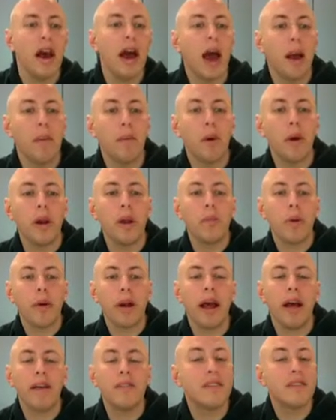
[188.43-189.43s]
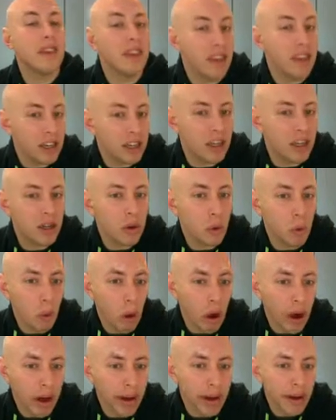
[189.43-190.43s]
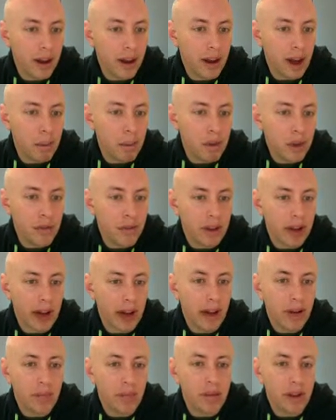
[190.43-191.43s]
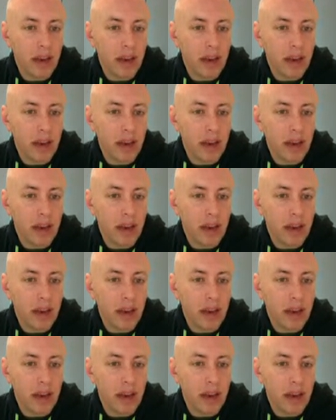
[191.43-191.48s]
I'm going to pronounce each one a couple of times,